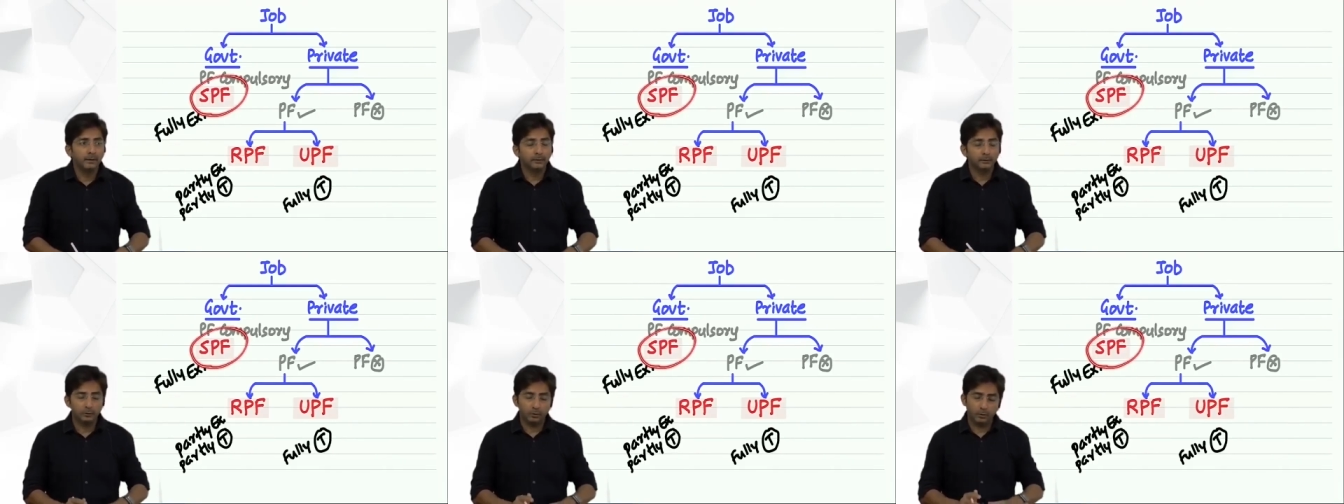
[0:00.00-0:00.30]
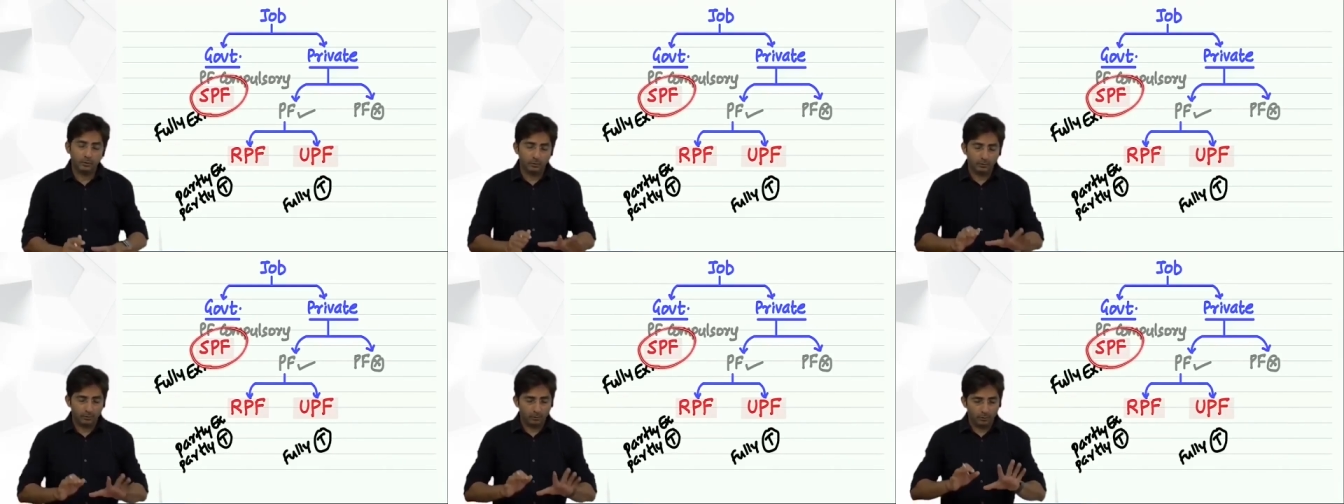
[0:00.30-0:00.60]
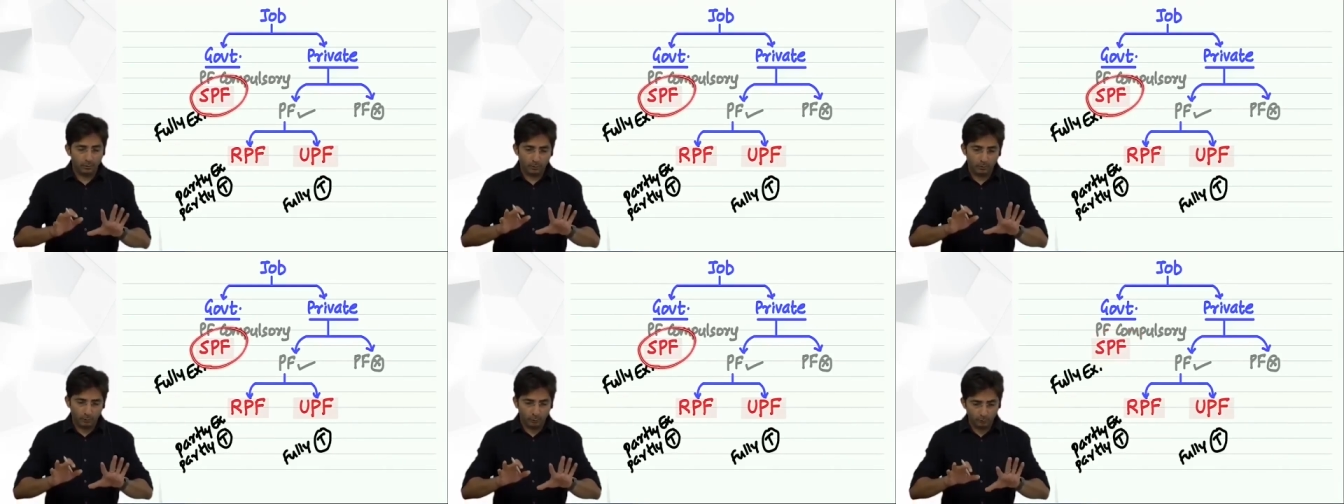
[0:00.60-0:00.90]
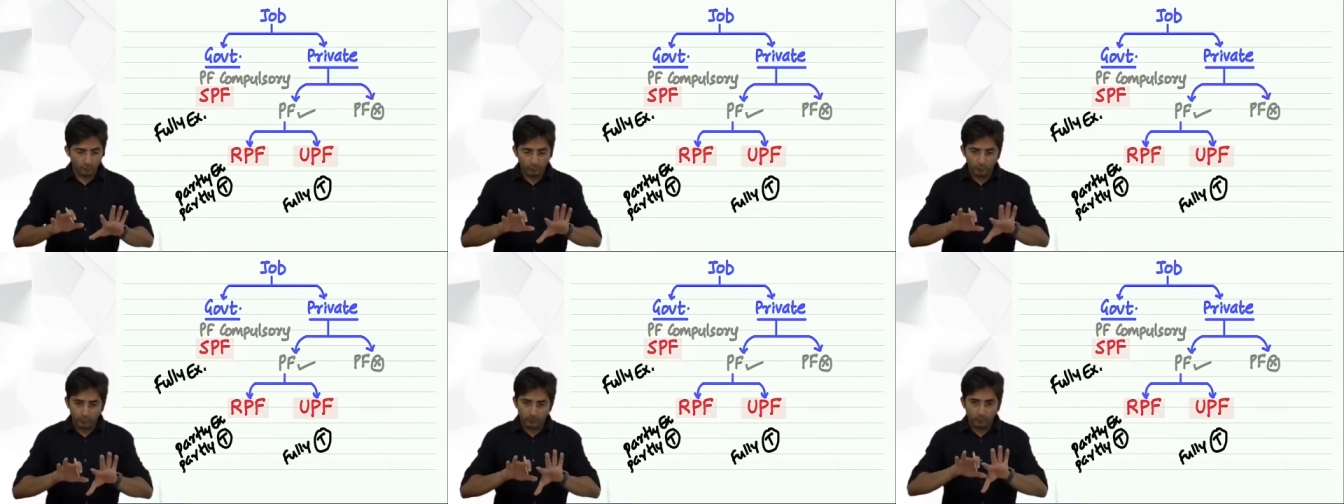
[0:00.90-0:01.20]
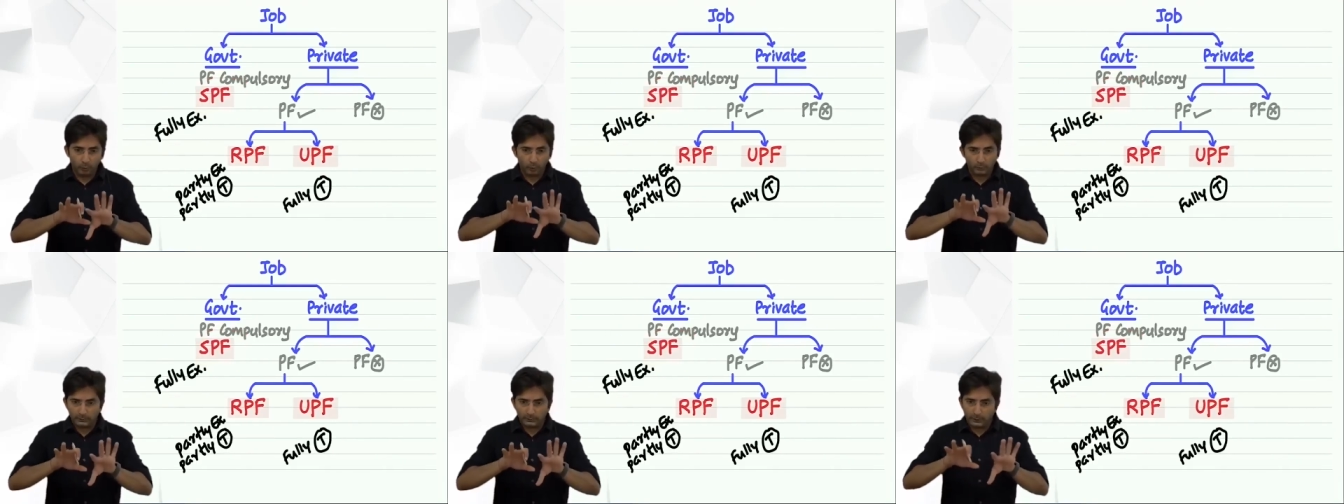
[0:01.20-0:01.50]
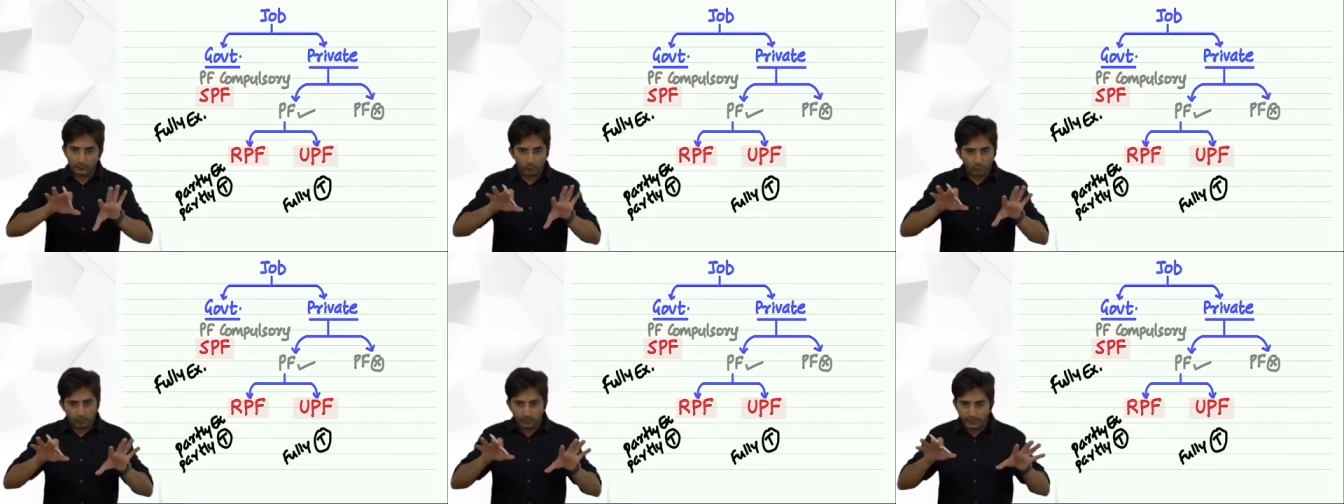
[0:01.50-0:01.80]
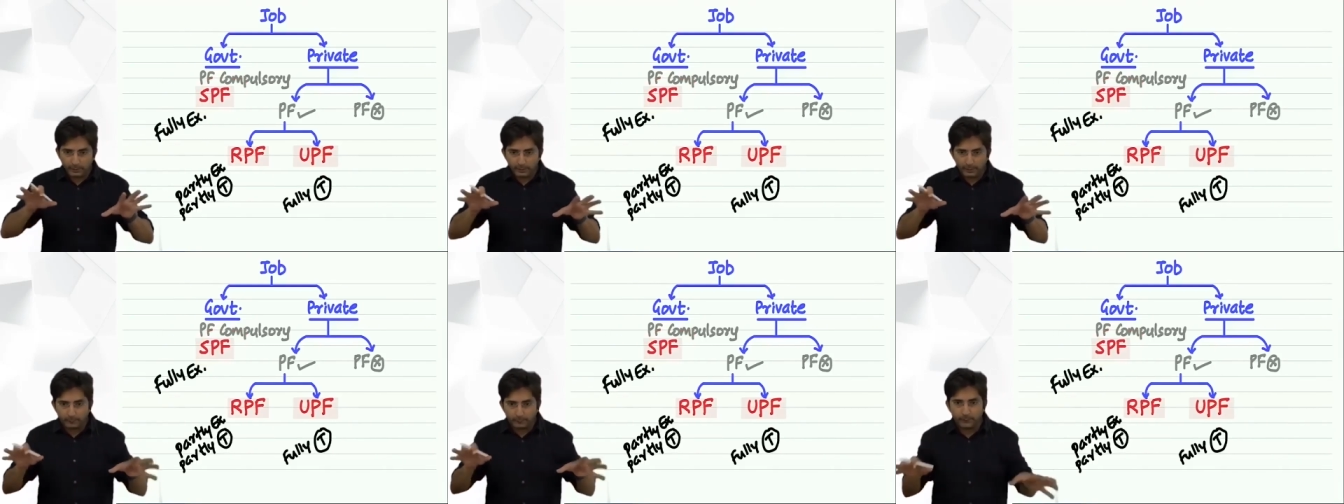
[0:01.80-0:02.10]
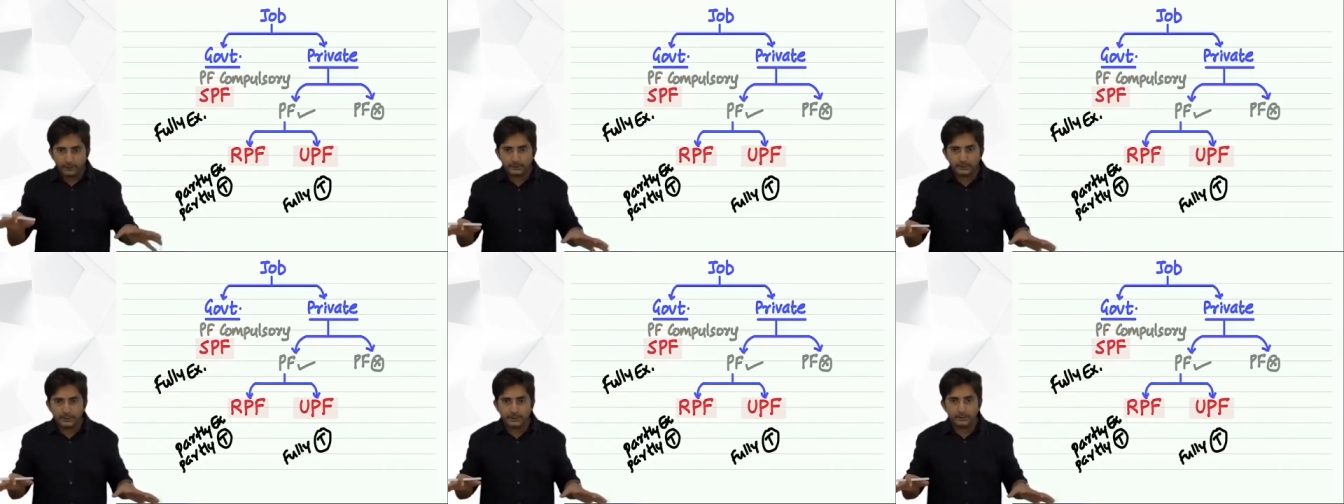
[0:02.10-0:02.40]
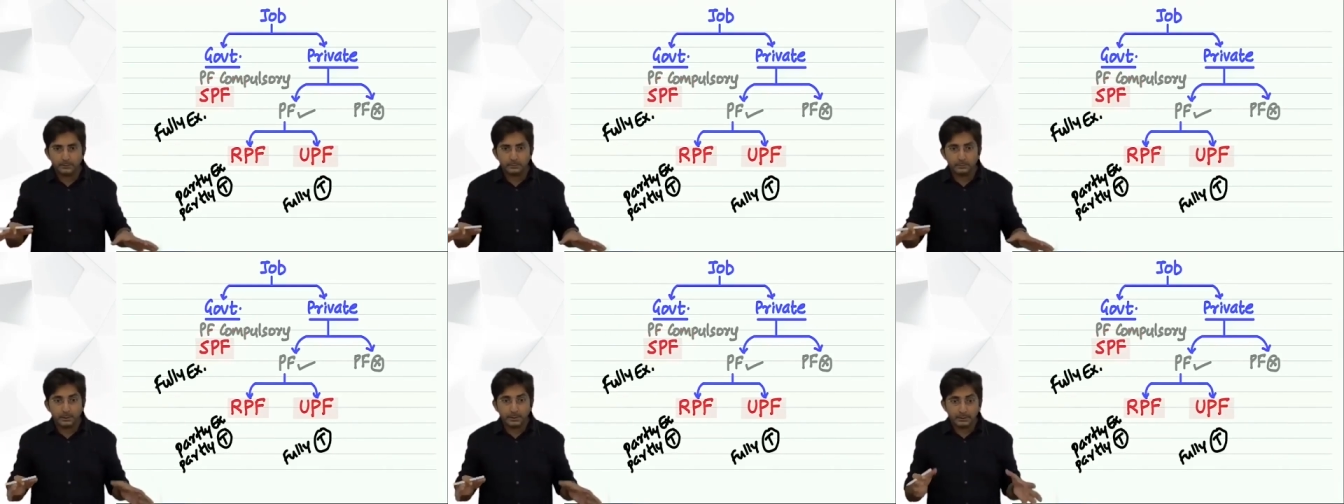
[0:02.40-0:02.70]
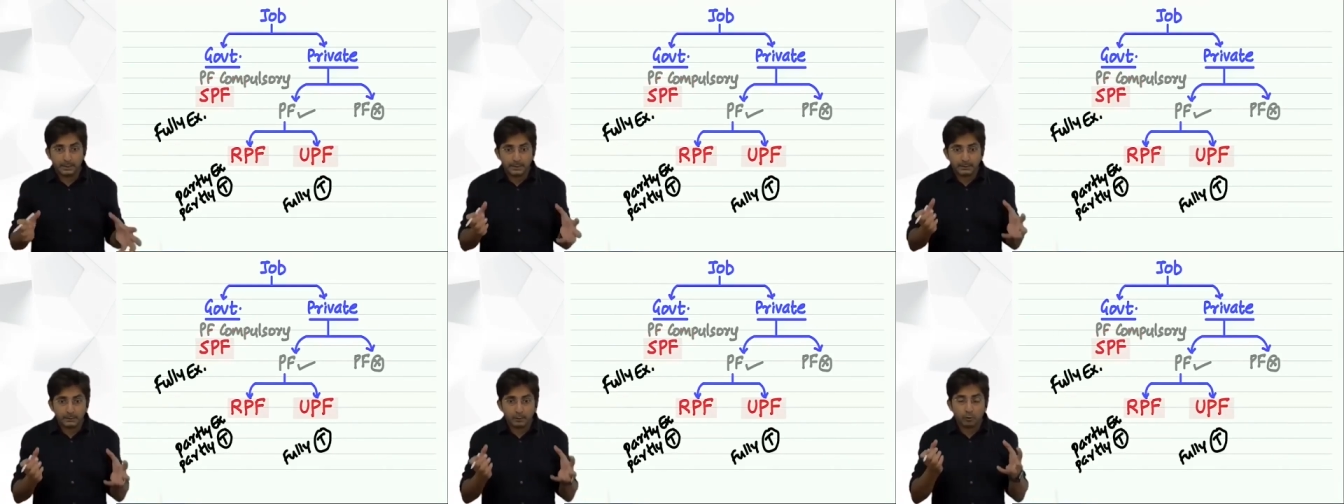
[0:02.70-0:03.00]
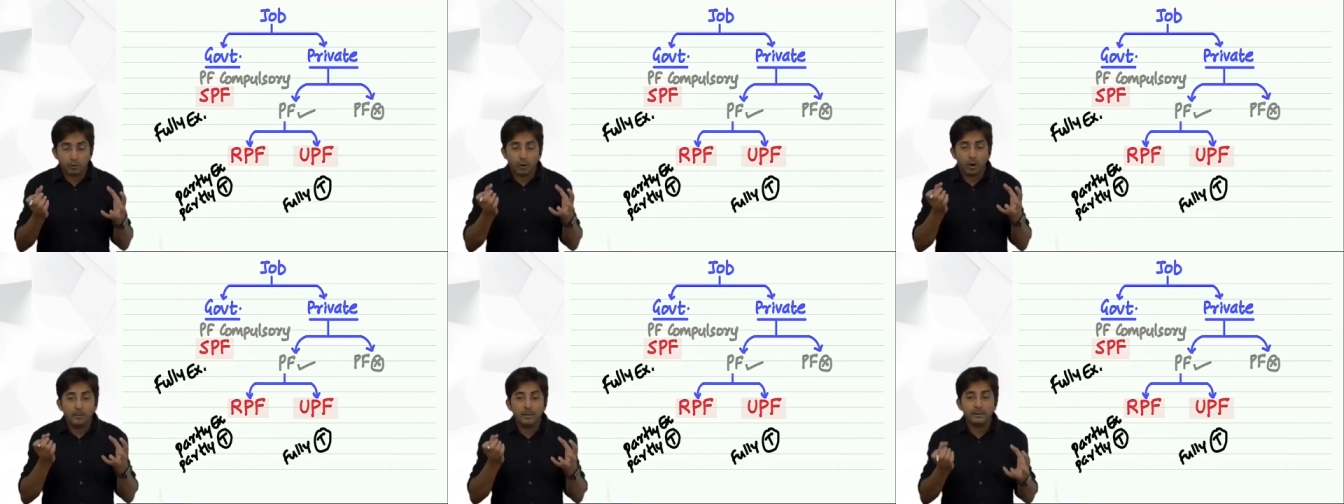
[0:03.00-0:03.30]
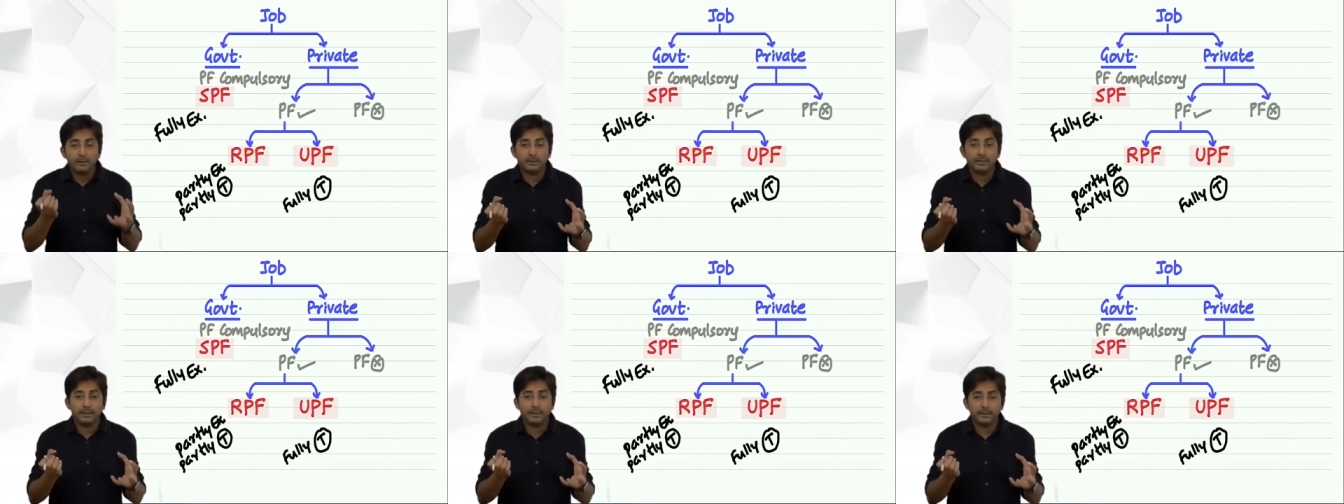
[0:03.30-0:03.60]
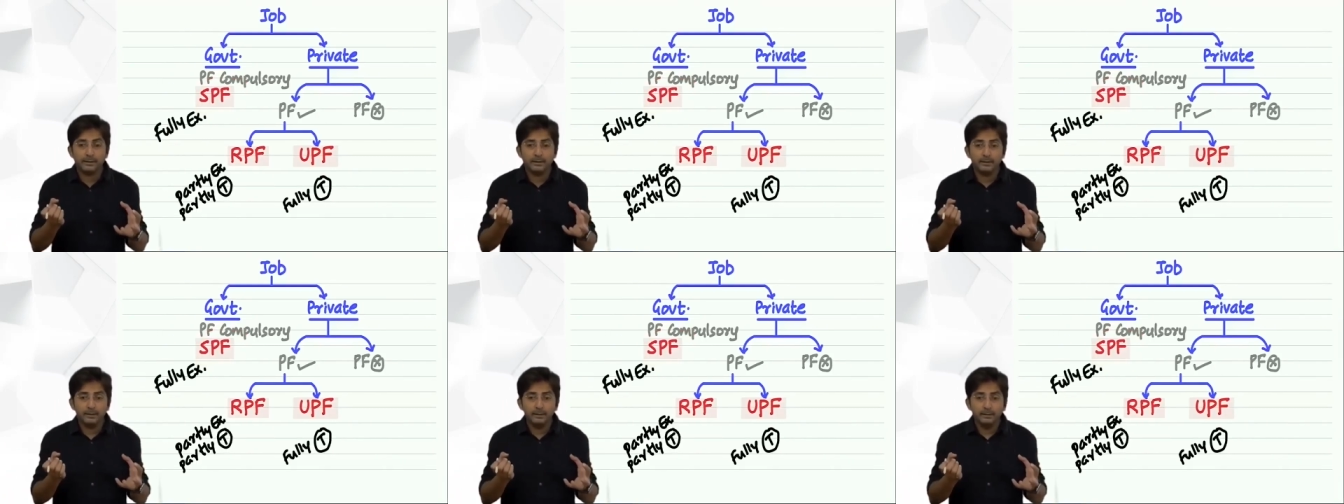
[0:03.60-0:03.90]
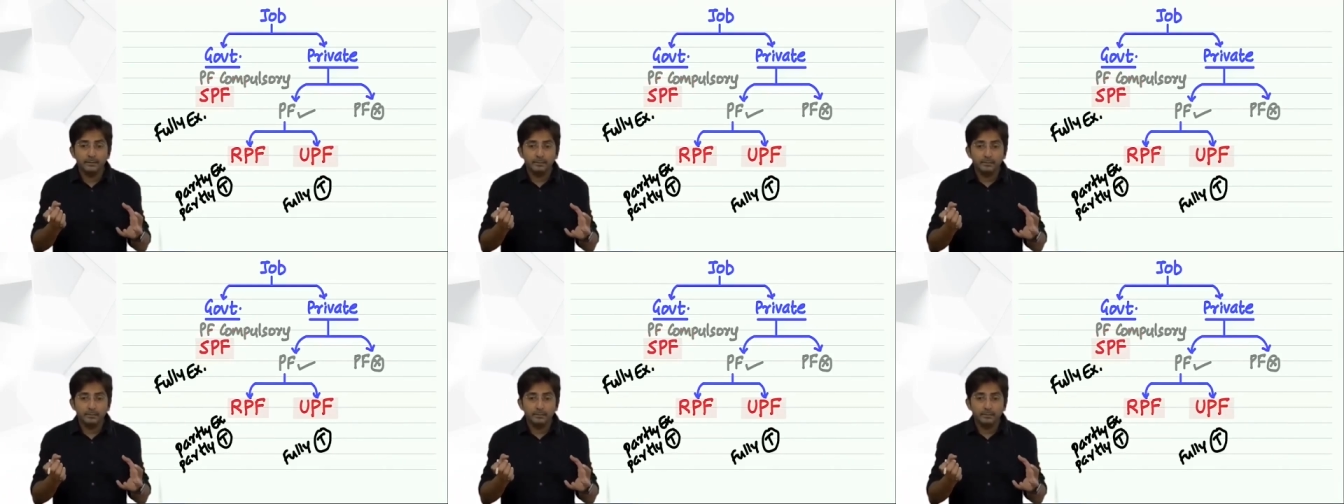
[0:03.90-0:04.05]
So although both are totally different things, but there is a common thing